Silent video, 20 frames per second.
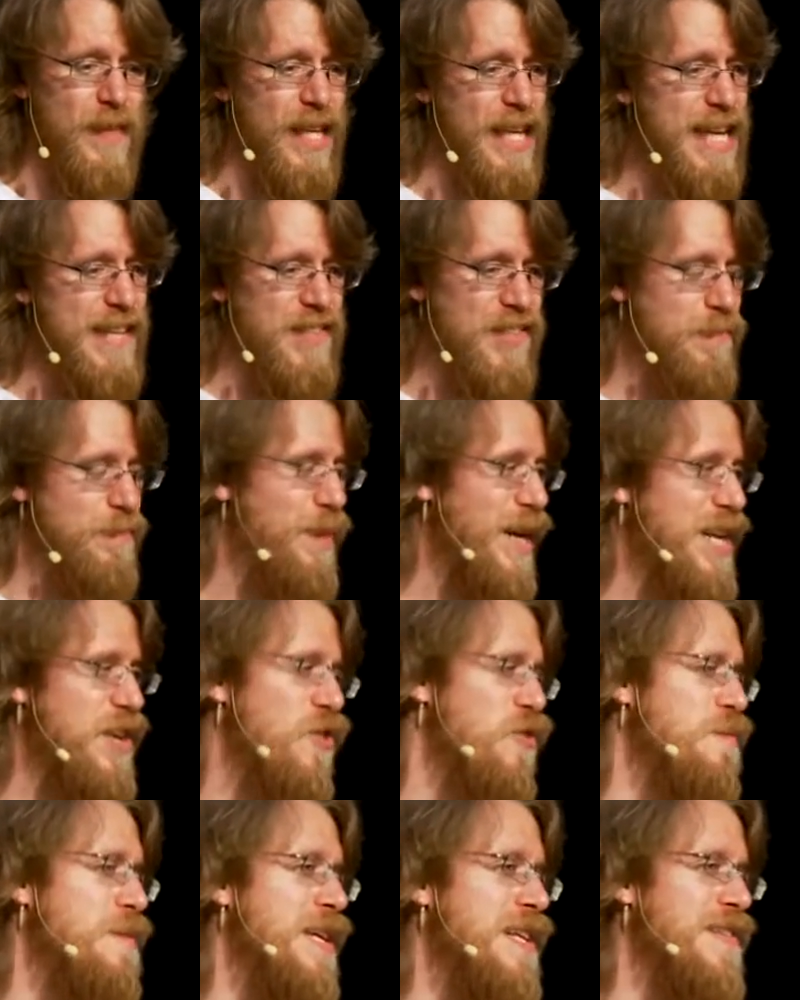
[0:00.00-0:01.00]
It's by
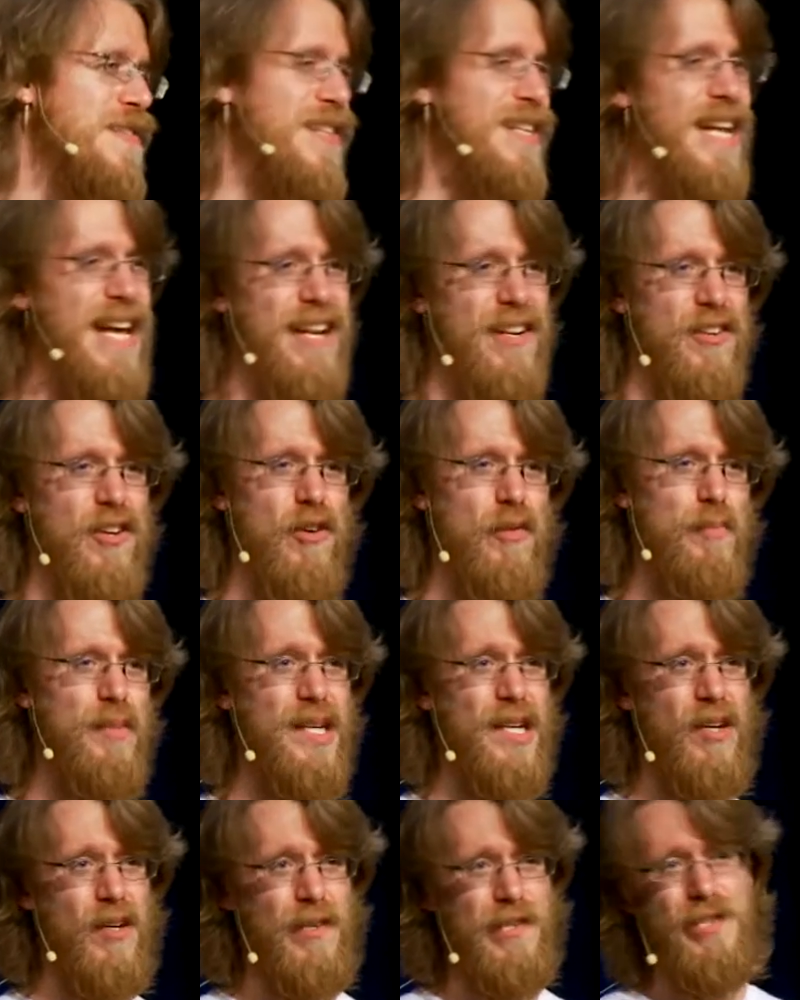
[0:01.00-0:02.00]
no means an end-all,
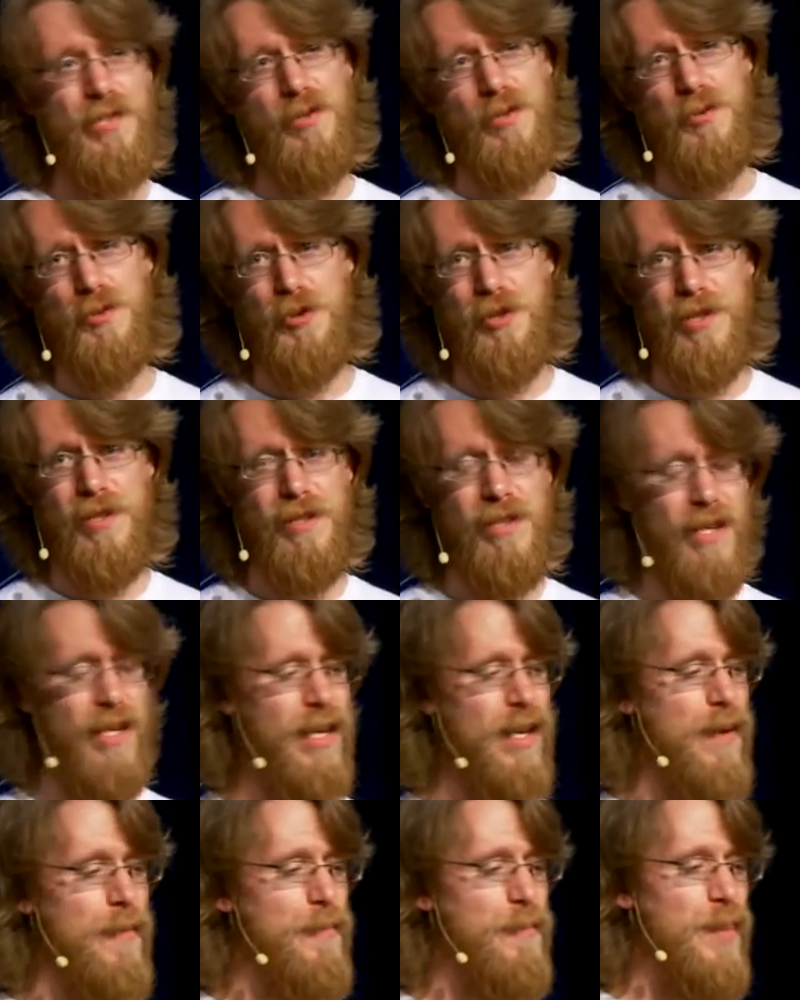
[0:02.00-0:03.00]
be-all solution,
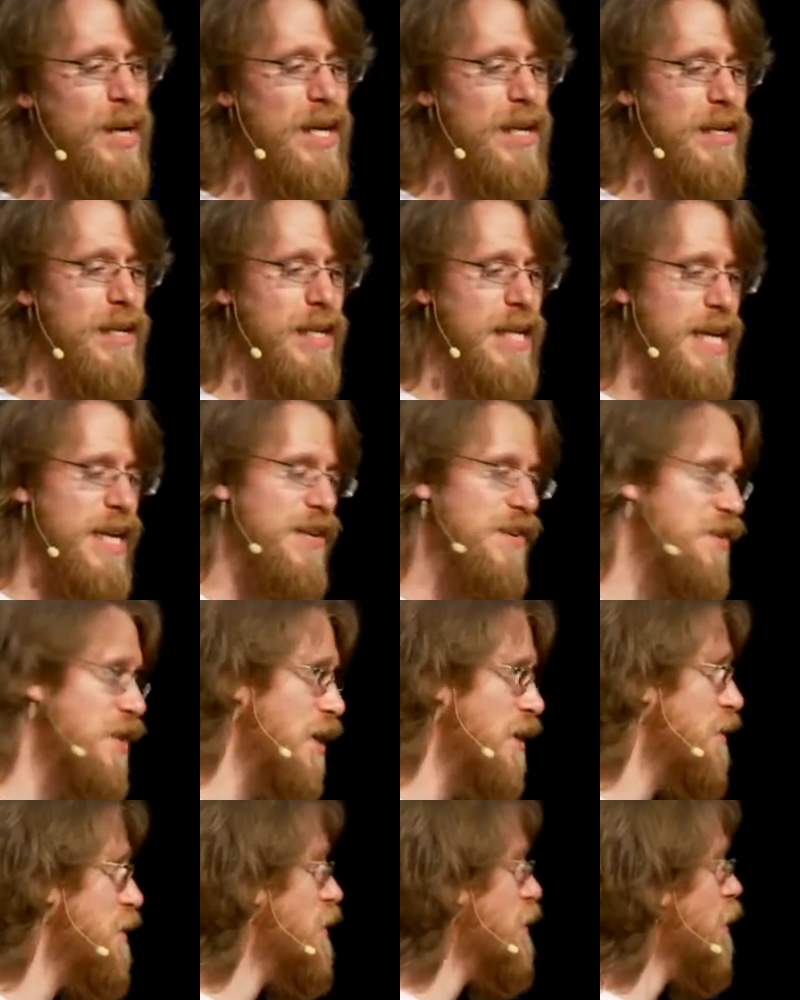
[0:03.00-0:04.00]
but it
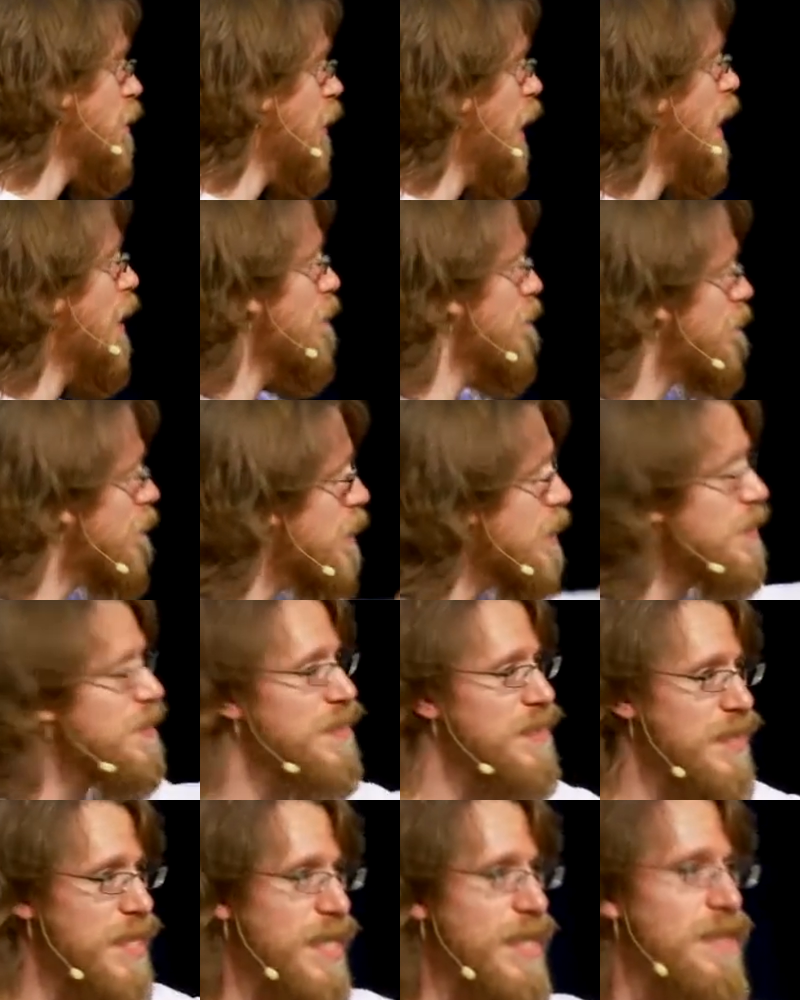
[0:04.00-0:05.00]
does a lot of
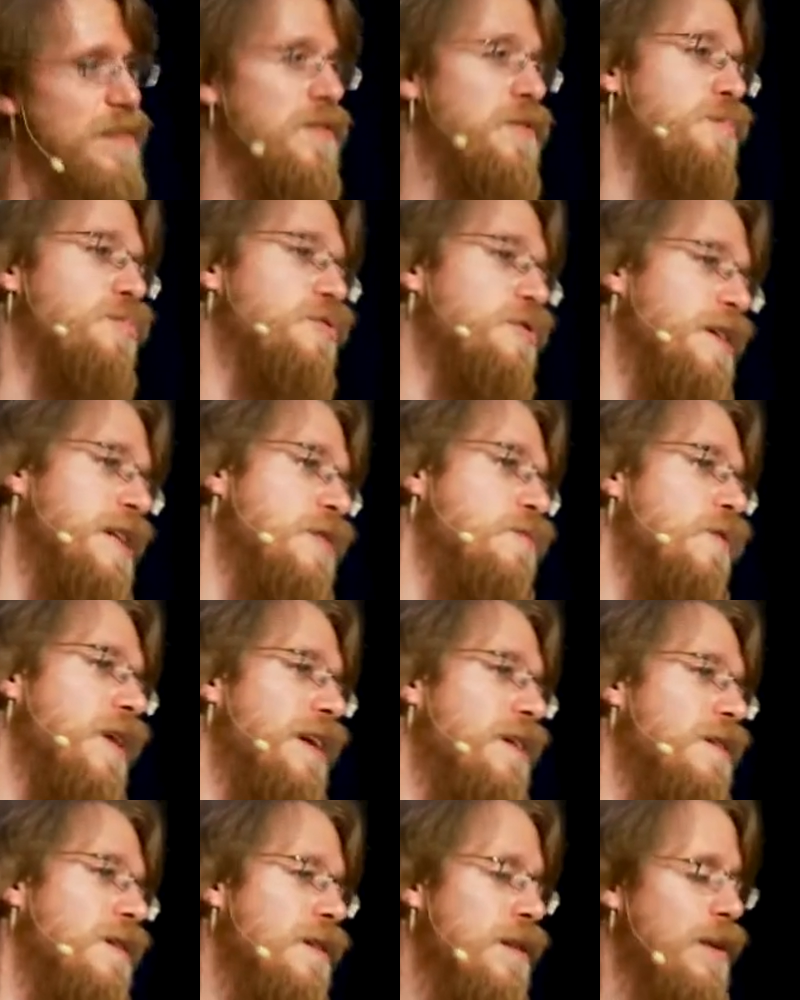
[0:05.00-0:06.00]
these things pretty
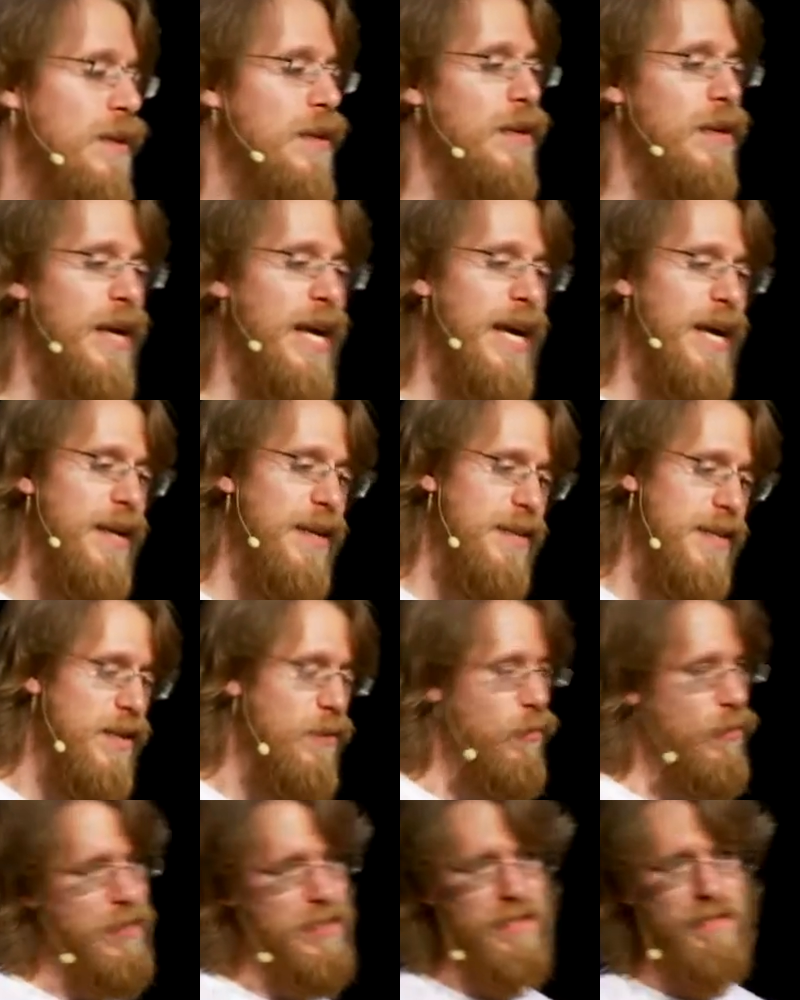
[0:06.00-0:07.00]
well, and it
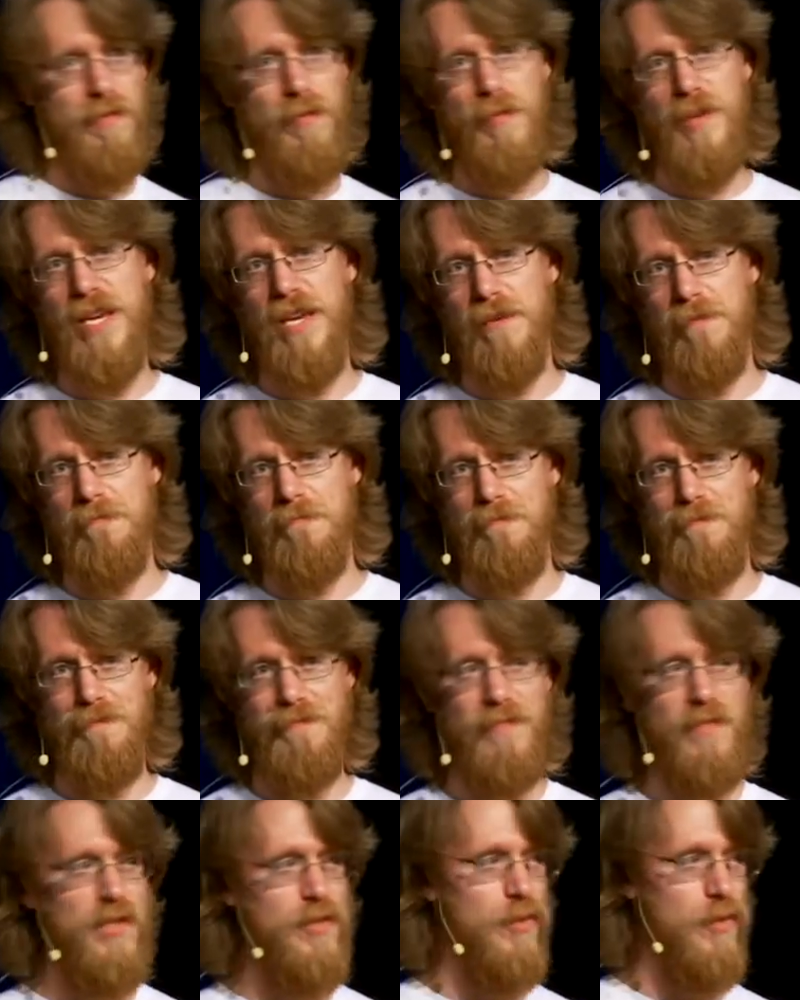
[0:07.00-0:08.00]
works for me.
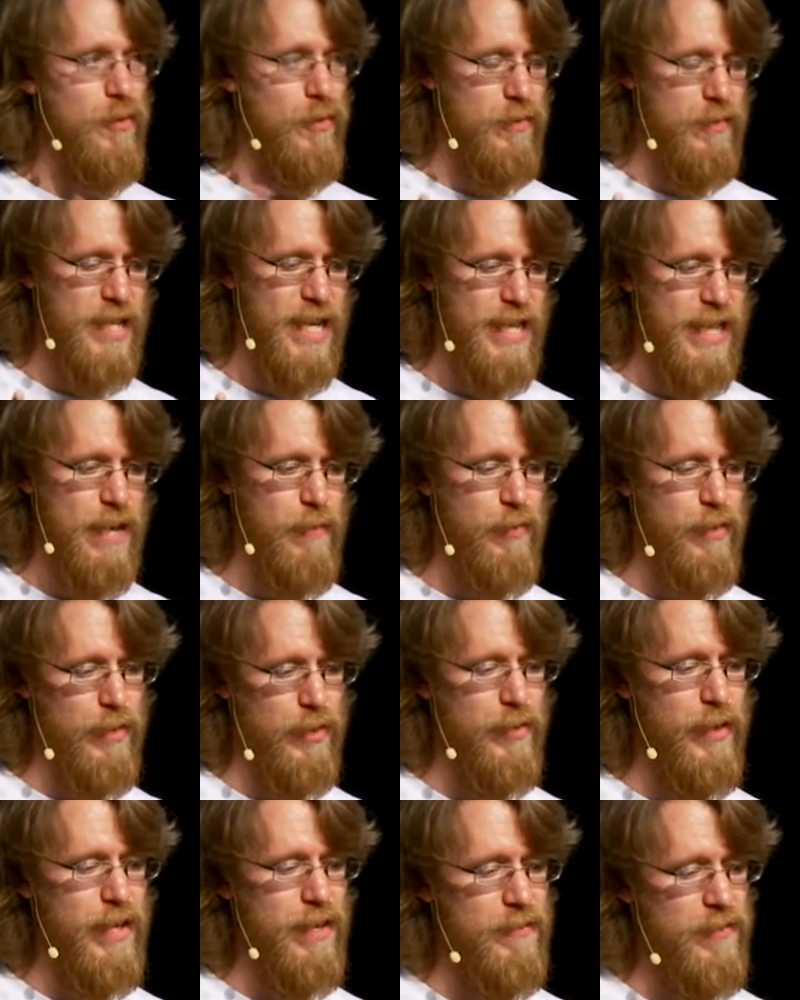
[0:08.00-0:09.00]
So take that with a
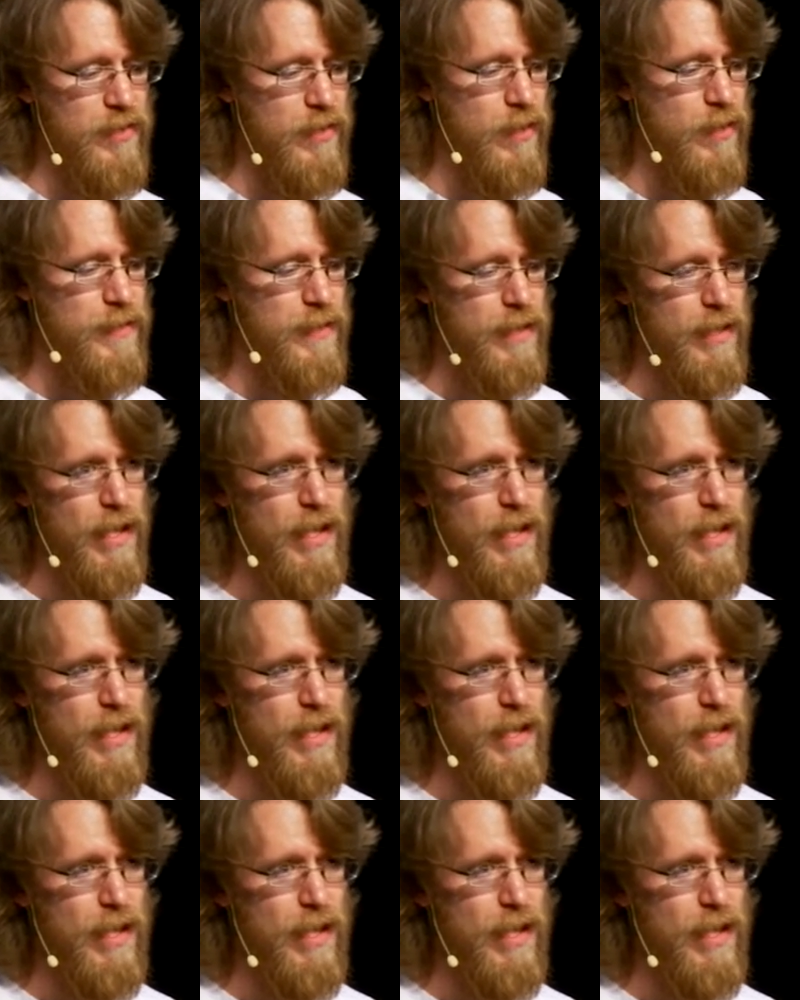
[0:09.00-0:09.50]
grain of salt.